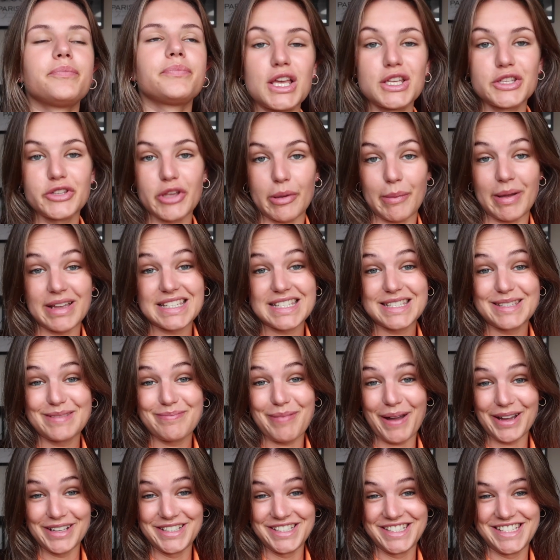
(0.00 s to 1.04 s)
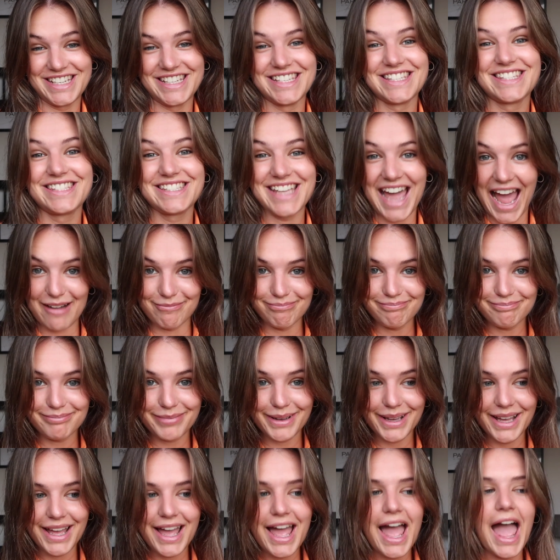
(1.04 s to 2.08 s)
So my sponge is damp
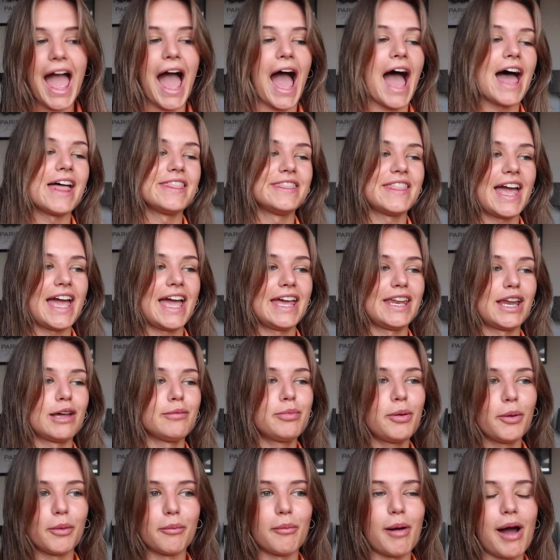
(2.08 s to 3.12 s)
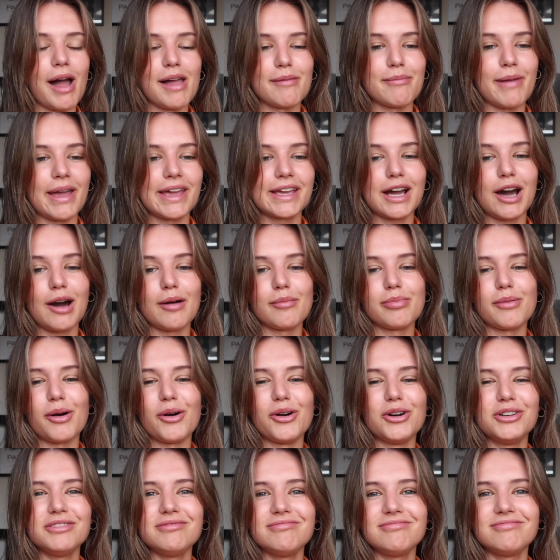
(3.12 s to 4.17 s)
and then I put my makeup
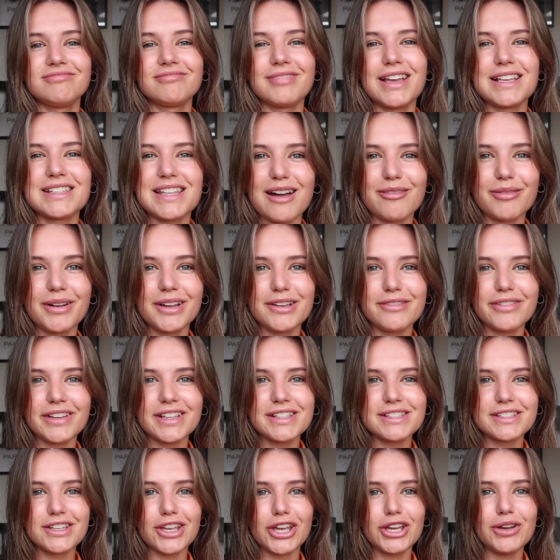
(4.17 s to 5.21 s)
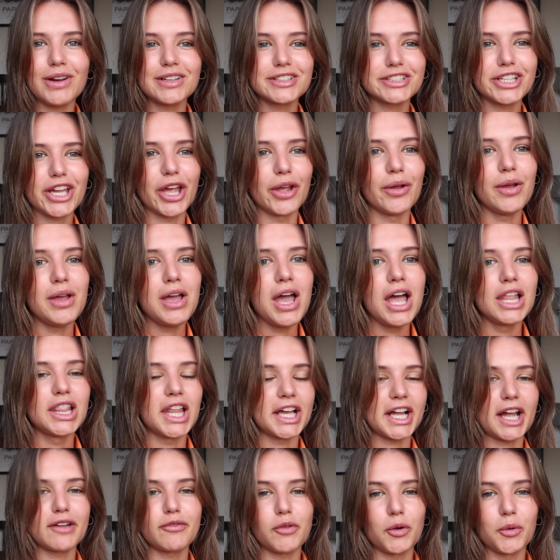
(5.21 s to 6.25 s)
on. Is that a weird thing to do? I don't know.
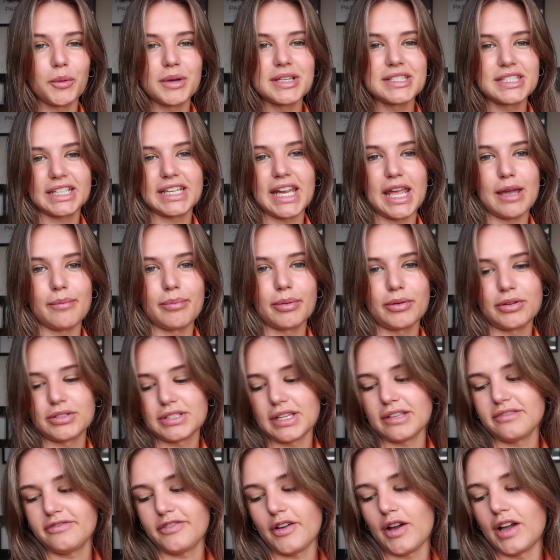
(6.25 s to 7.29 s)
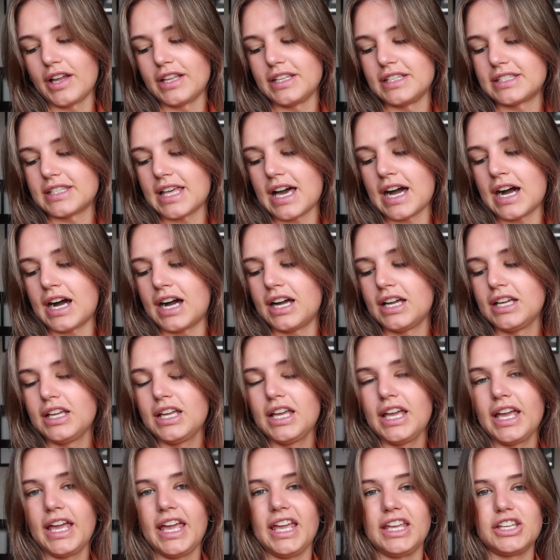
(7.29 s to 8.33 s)
Like I've always done it because I find that
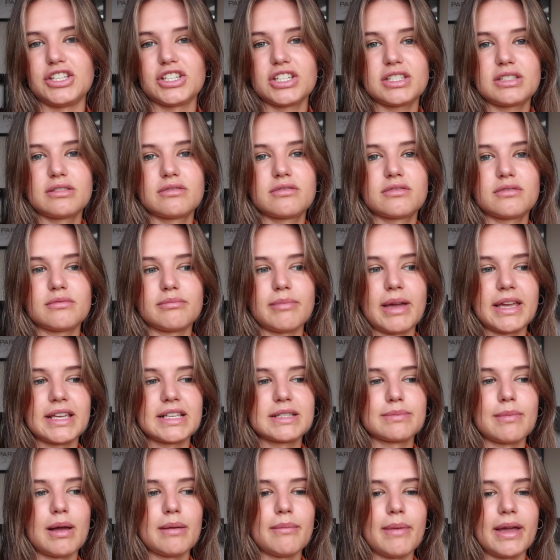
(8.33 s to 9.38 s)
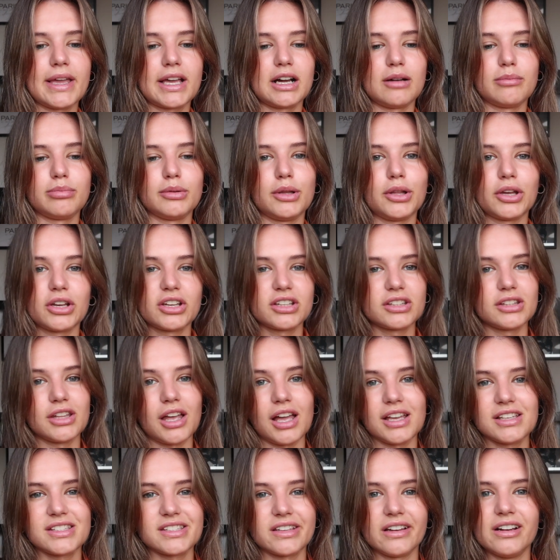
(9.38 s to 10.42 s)
it just makes my makeup look
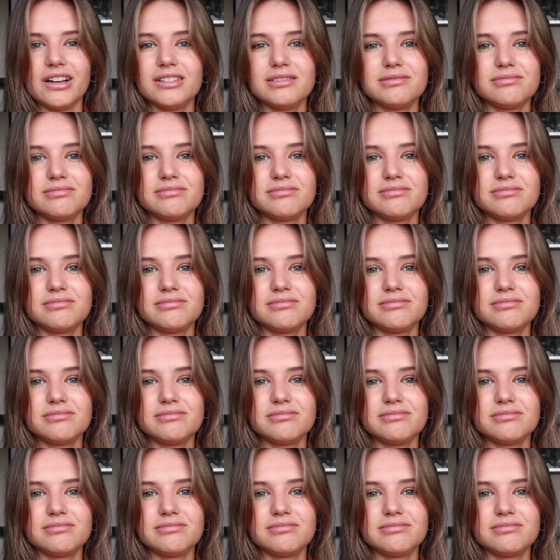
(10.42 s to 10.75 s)
nicer.